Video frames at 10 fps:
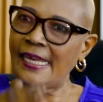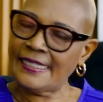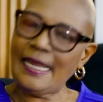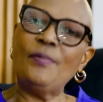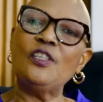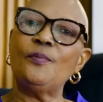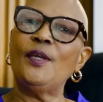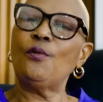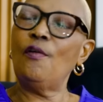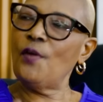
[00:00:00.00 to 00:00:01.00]

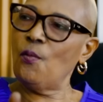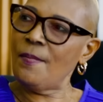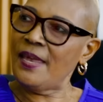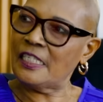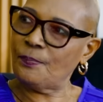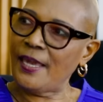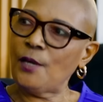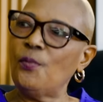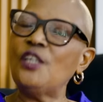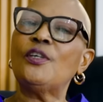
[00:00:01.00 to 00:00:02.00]
establishment of a women's
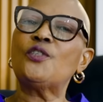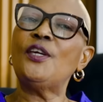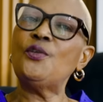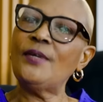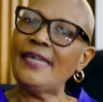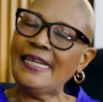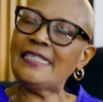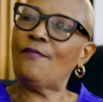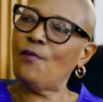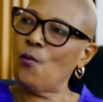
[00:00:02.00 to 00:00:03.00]
bank, which was going to
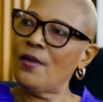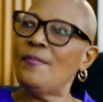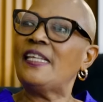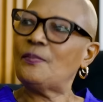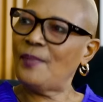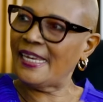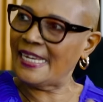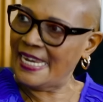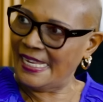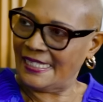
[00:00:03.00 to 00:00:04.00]
cater for women's bank
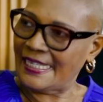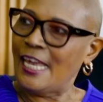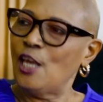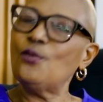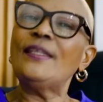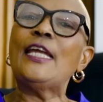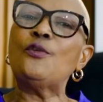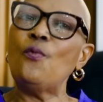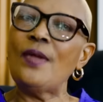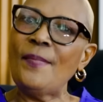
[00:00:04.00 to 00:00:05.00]
needs, so that
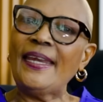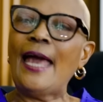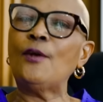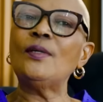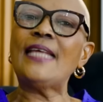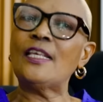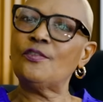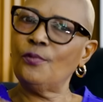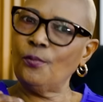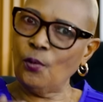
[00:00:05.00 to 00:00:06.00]
women are not
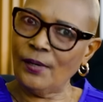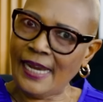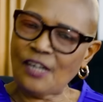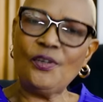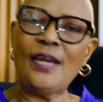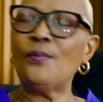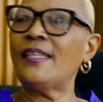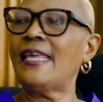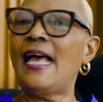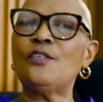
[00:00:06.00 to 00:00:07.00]
asked for collateral
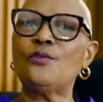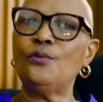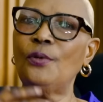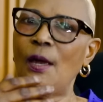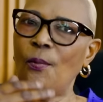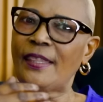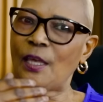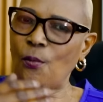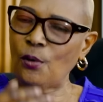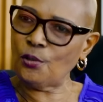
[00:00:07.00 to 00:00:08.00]
when
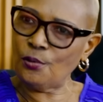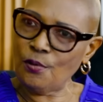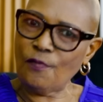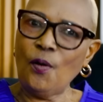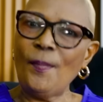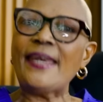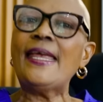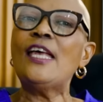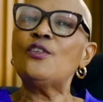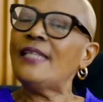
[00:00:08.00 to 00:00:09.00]
they go to look for money,
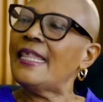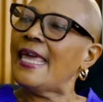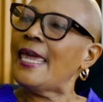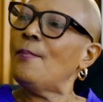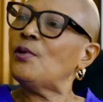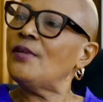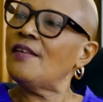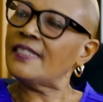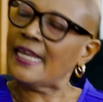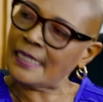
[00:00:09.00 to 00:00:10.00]
so that they're able to
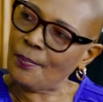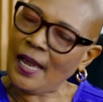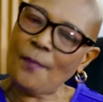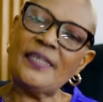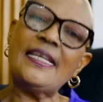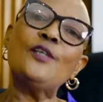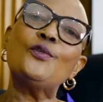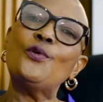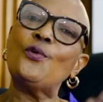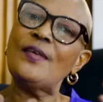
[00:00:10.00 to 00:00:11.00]
have startup capital
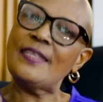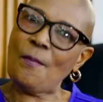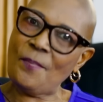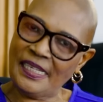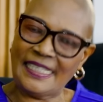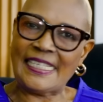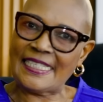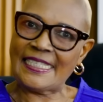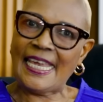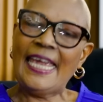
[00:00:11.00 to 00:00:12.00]
to grow their
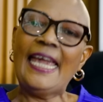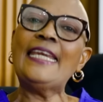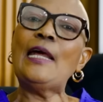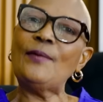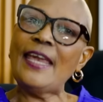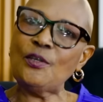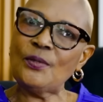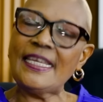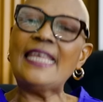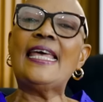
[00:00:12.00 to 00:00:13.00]
businesses. And I would like to
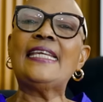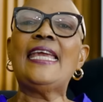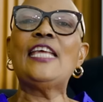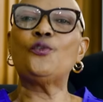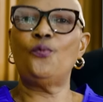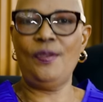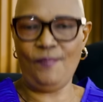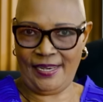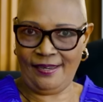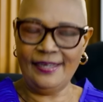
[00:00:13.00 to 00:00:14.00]
say that as
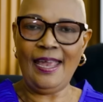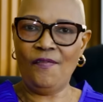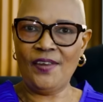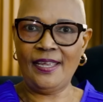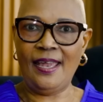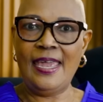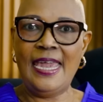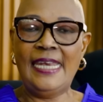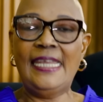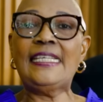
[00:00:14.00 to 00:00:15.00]
women in Africa,
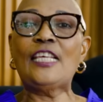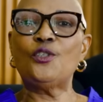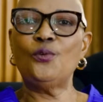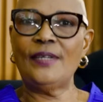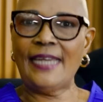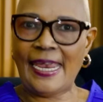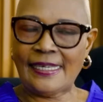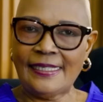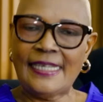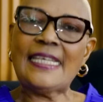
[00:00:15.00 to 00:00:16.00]
let us
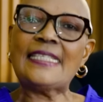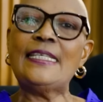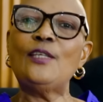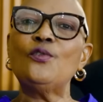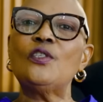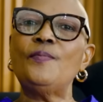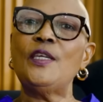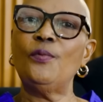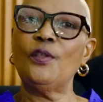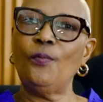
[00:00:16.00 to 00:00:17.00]
unite. Let us learn to
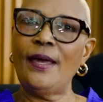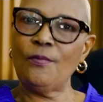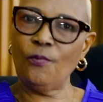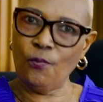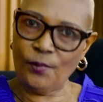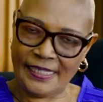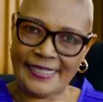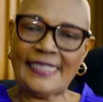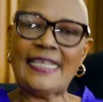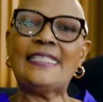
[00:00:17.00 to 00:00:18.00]
speak with one voice.
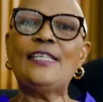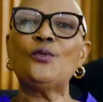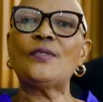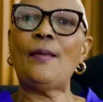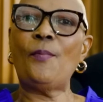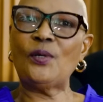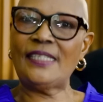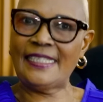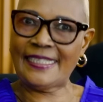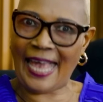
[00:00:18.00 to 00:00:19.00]
Let us learn to support
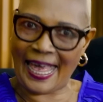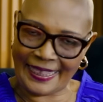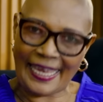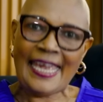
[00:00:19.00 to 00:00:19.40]
each other.